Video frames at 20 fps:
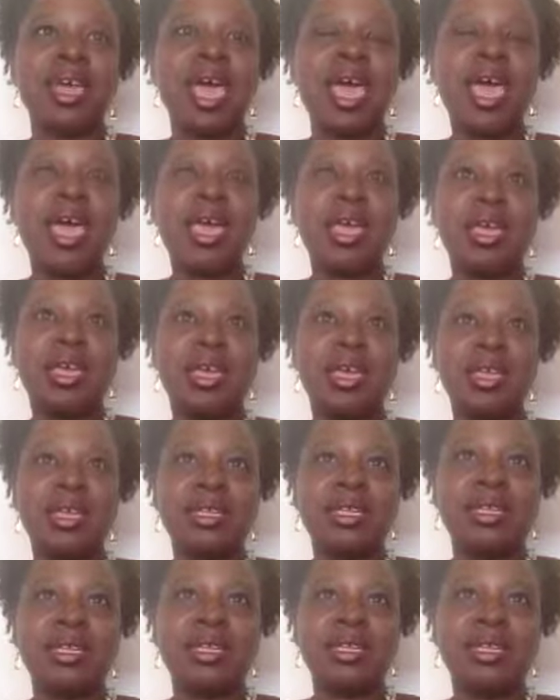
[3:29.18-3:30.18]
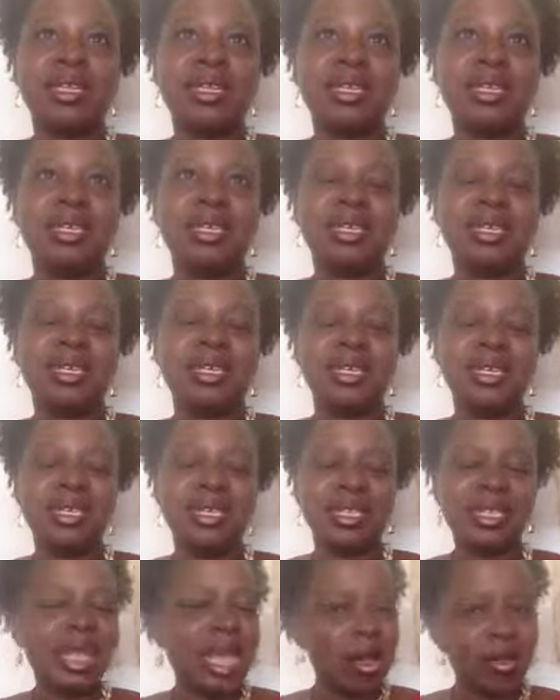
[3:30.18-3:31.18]
And
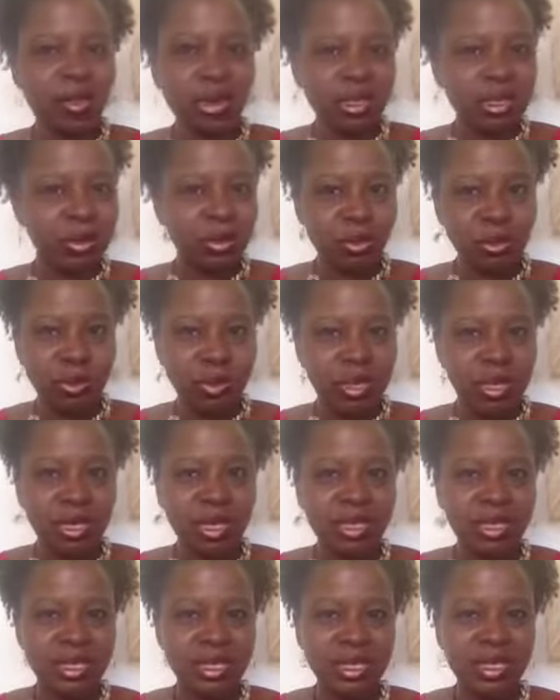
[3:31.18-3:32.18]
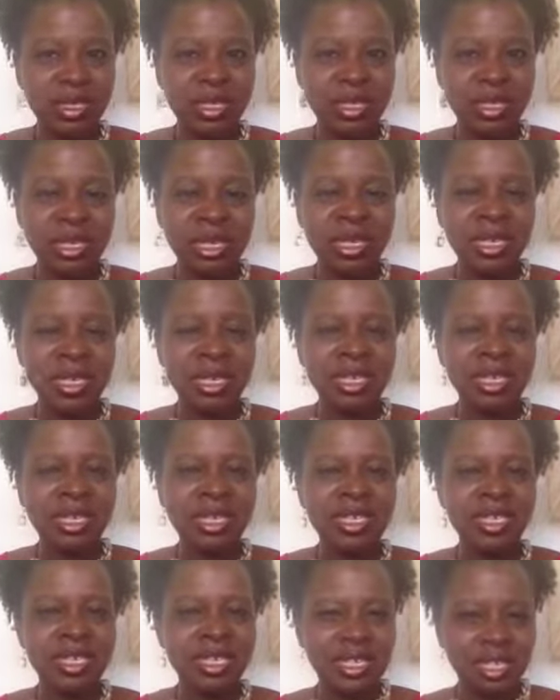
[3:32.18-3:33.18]
that wasn't what
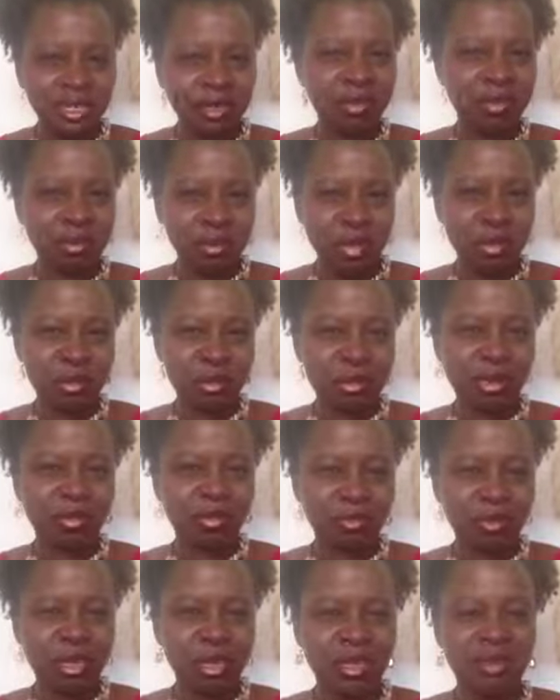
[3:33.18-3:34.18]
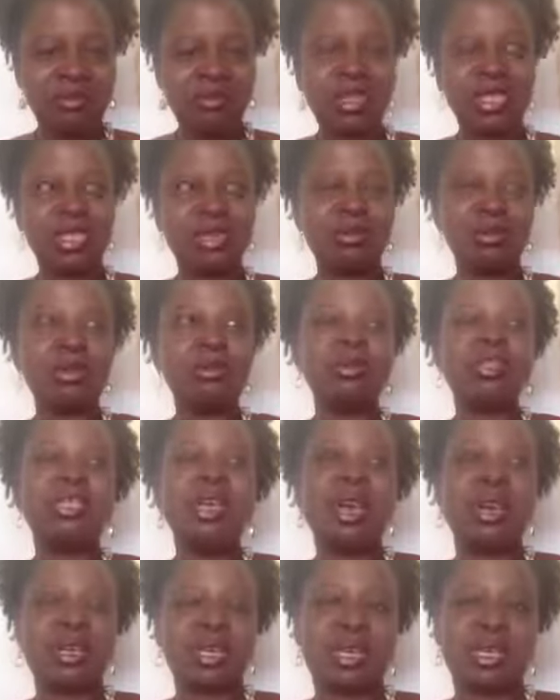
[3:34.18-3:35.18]
she remembered of me, because we were
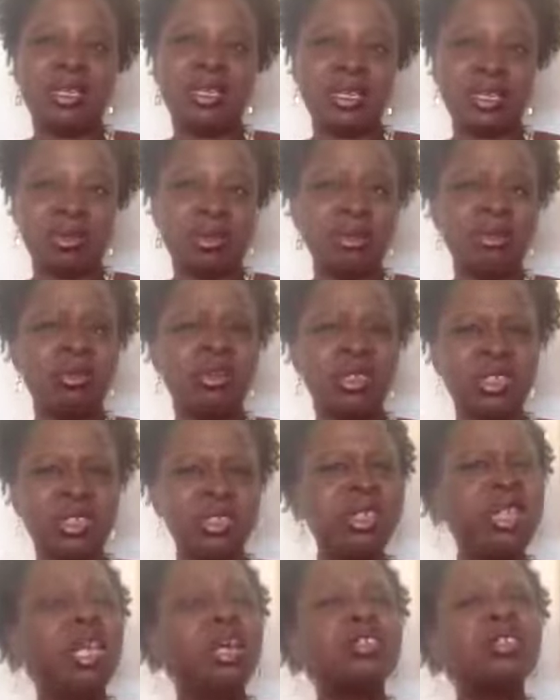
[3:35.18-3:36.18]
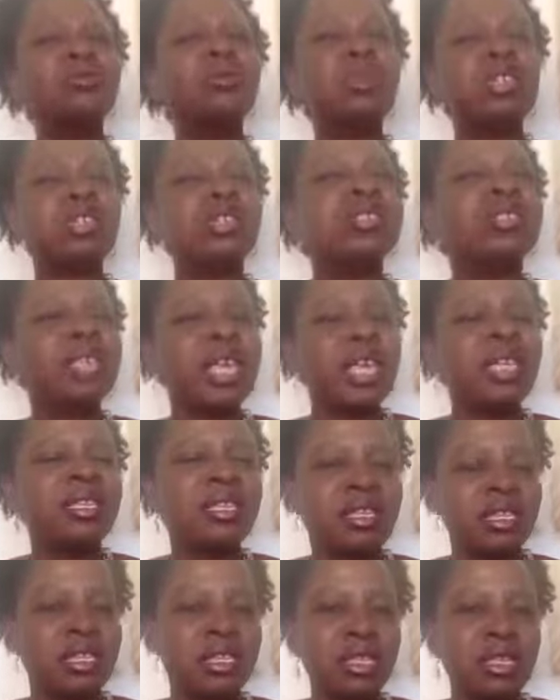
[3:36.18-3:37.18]
talking a little bit more. She said, I just want to say
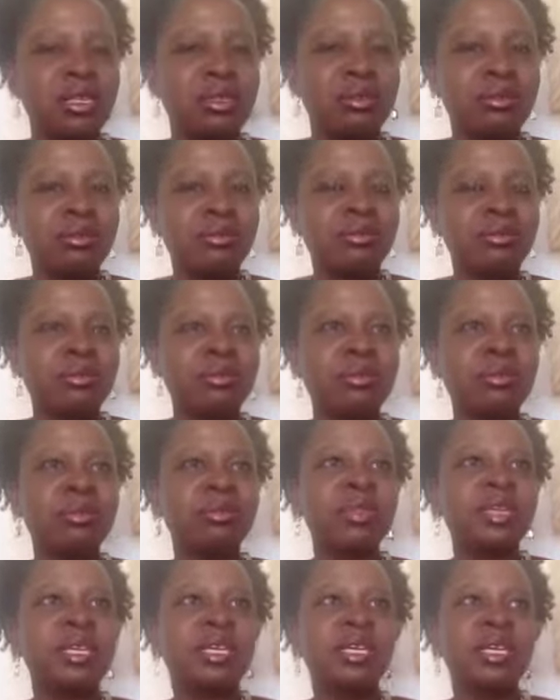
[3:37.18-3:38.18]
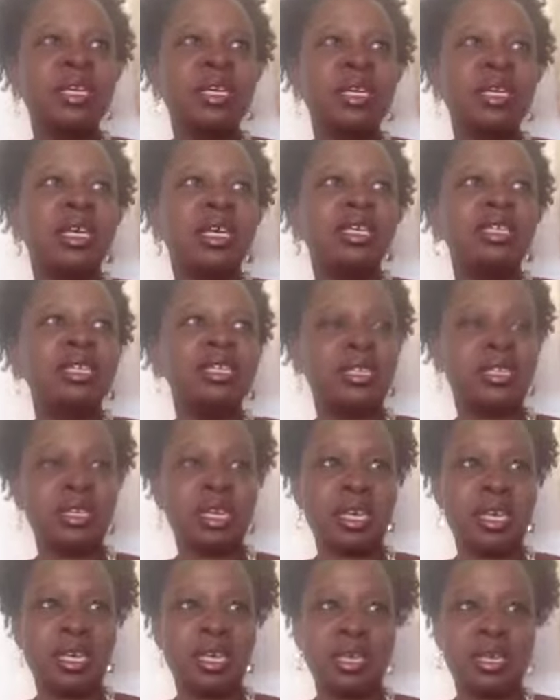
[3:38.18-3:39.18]
this to you. She
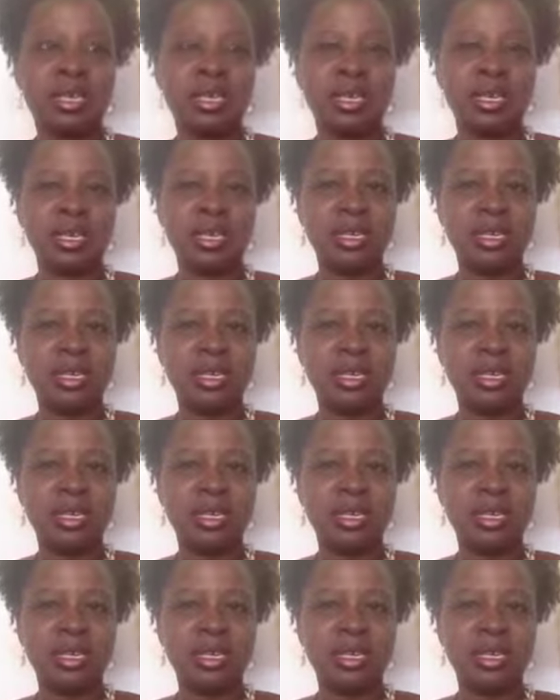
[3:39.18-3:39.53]
said,